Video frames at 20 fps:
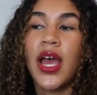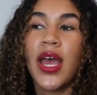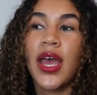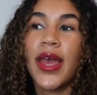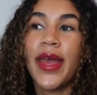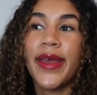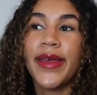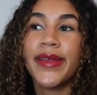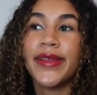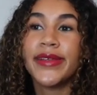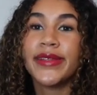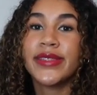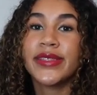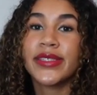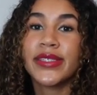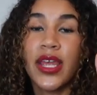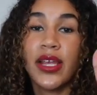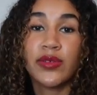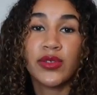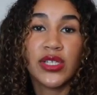
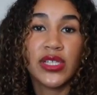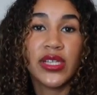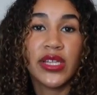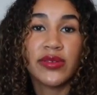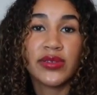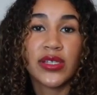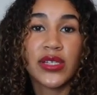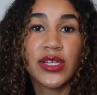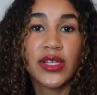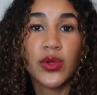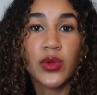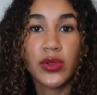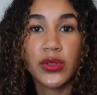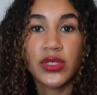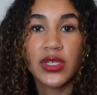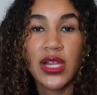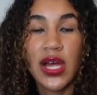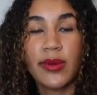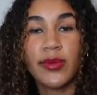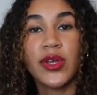And if she lives in a
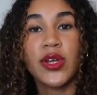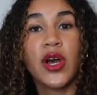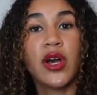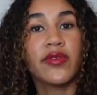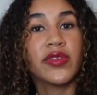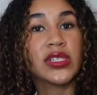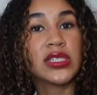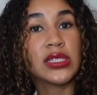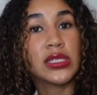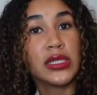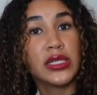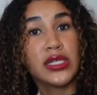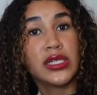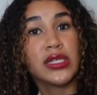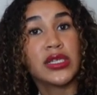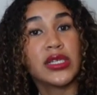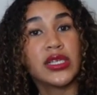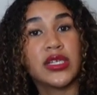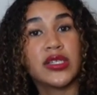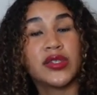cold climate, obviously,
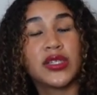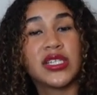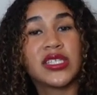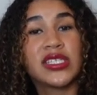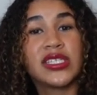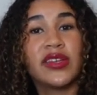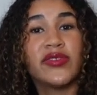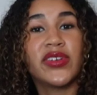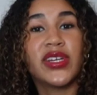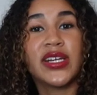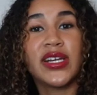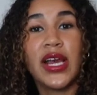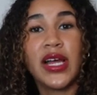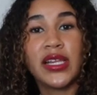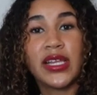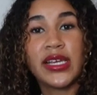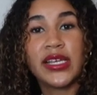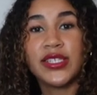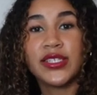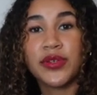if she's living in
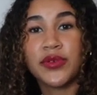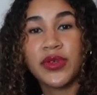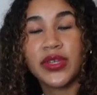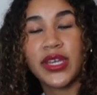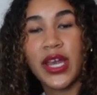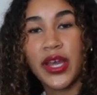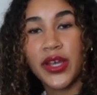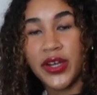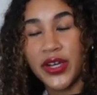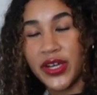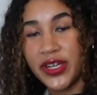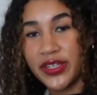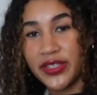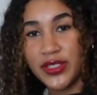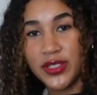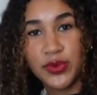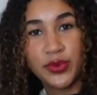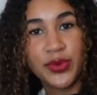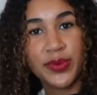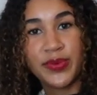LA, don't get her a
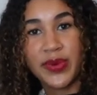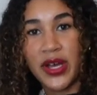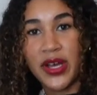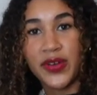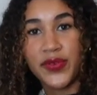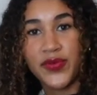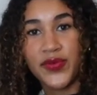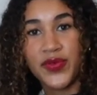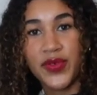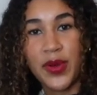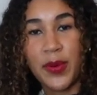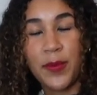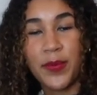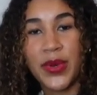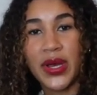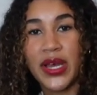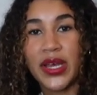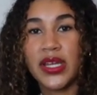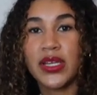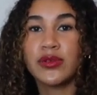Super Puff.
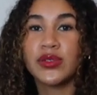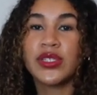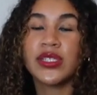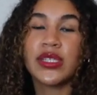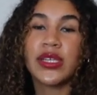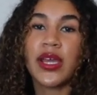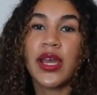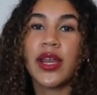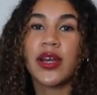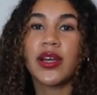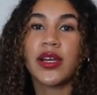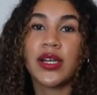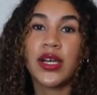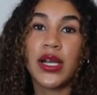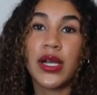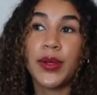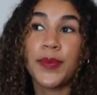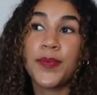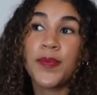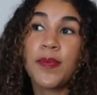But if she's in
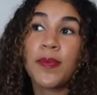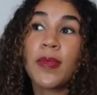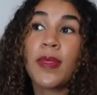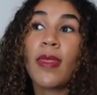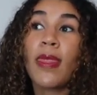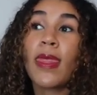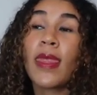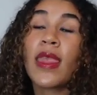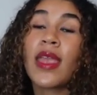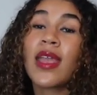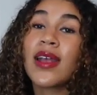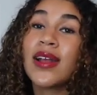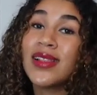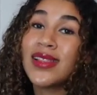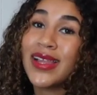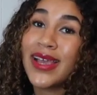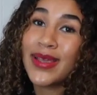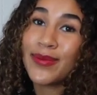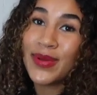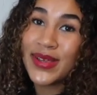Canada,
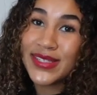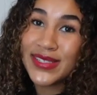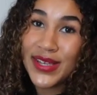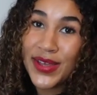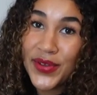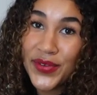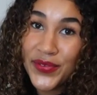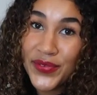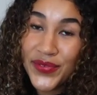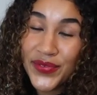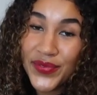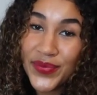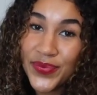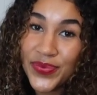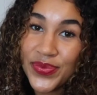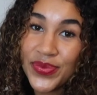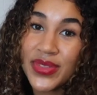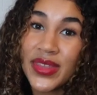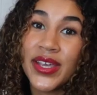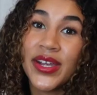like myself,
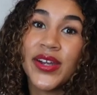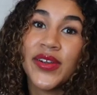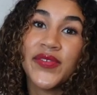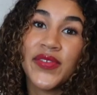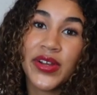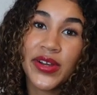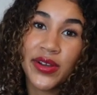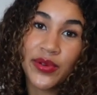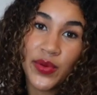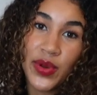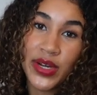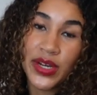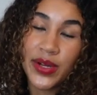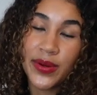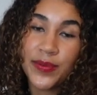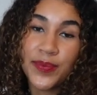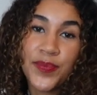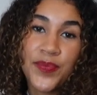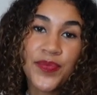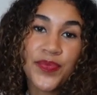they are very
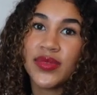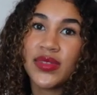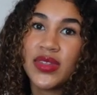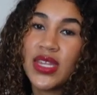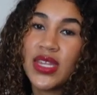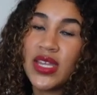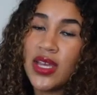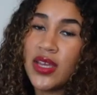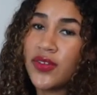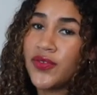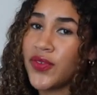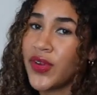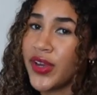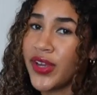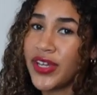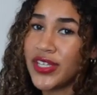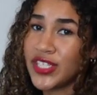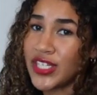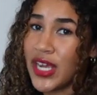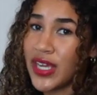warm and very
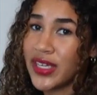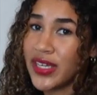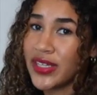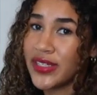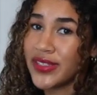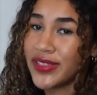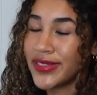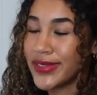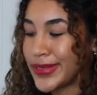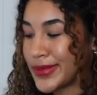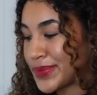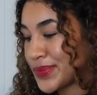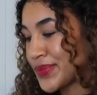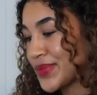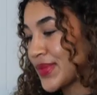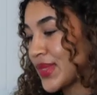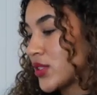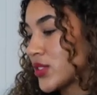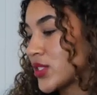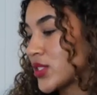good jackets.
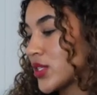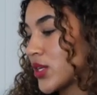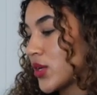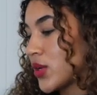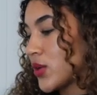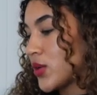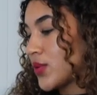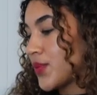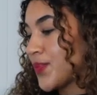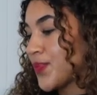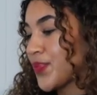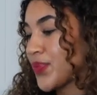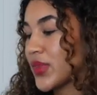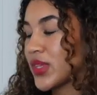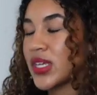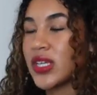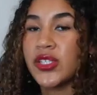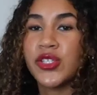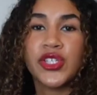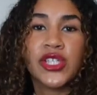Also,
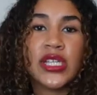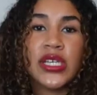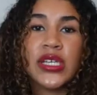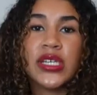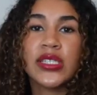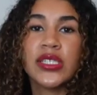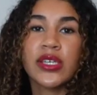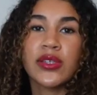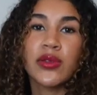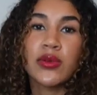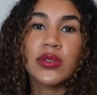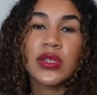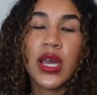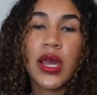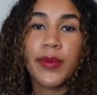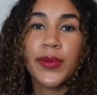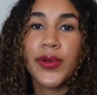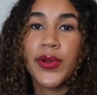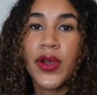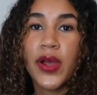like jeans, like those
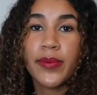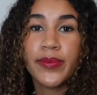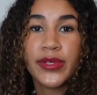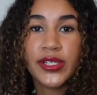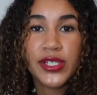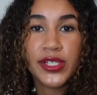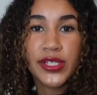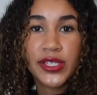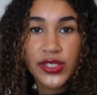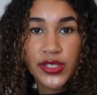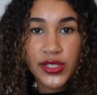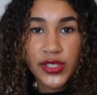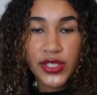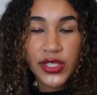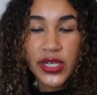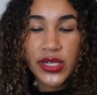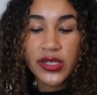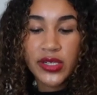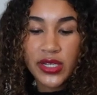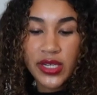Abercrombie jeans are
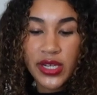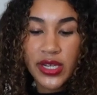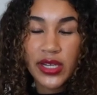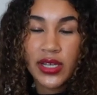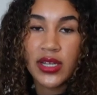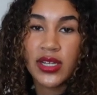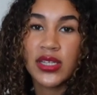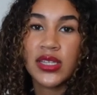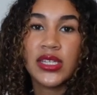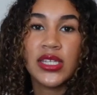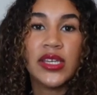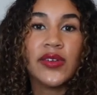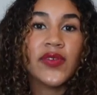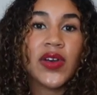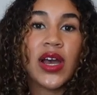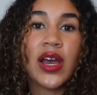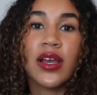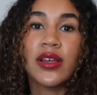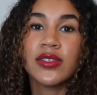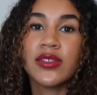trending.
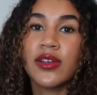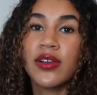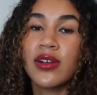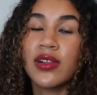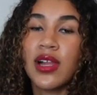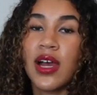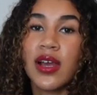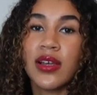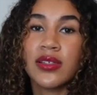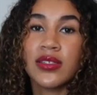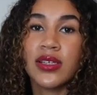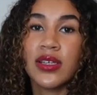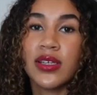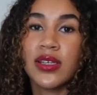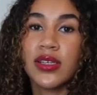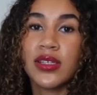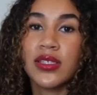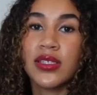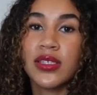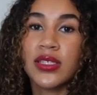Levi's are
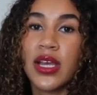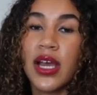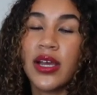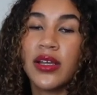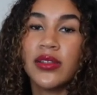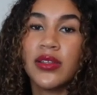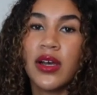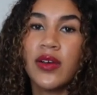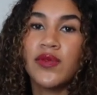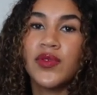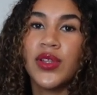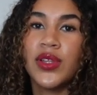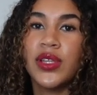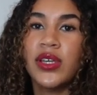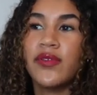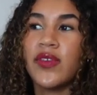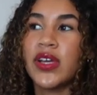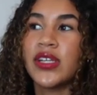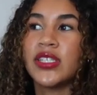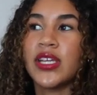classics. I love the
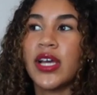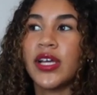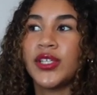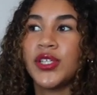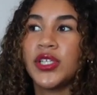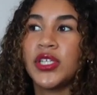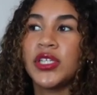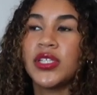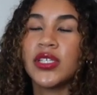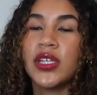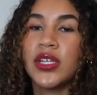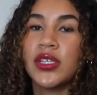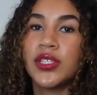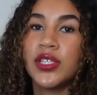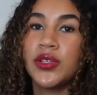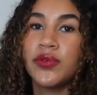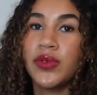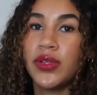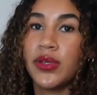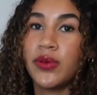Levi dad jeans. I
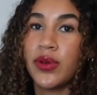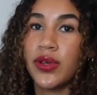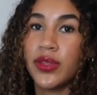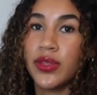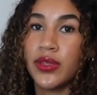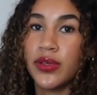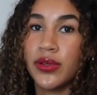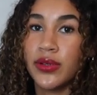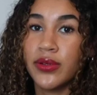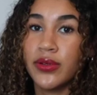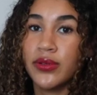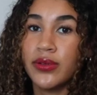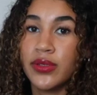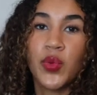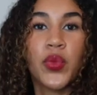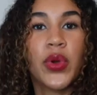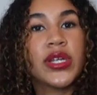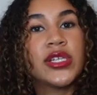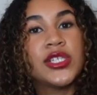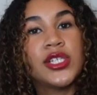actually really want those.
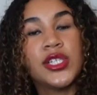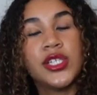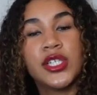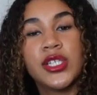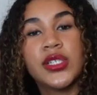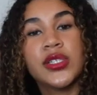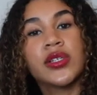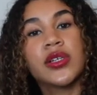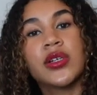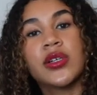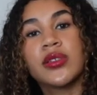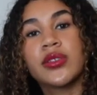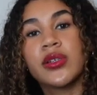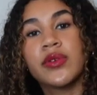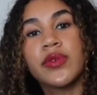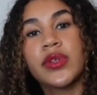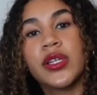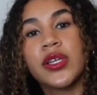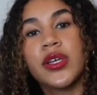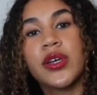Wedgie jeans are
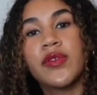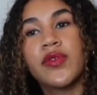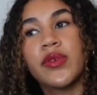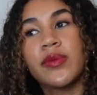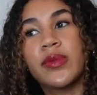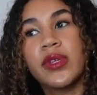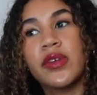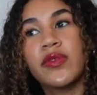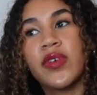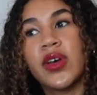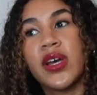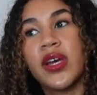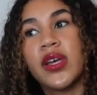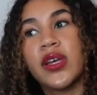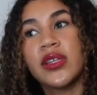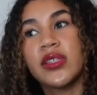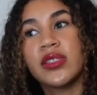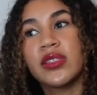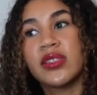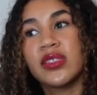also really good from
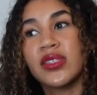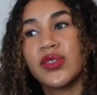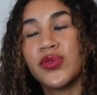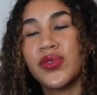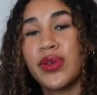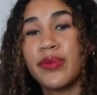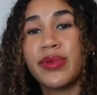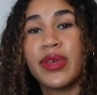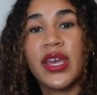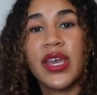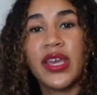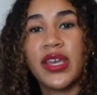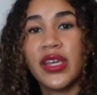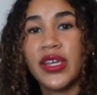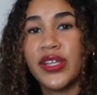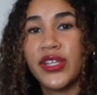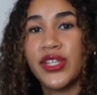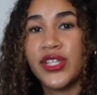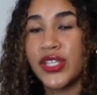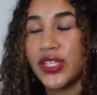Levi's.
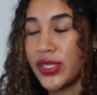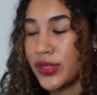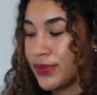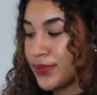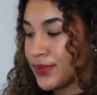Ribcage.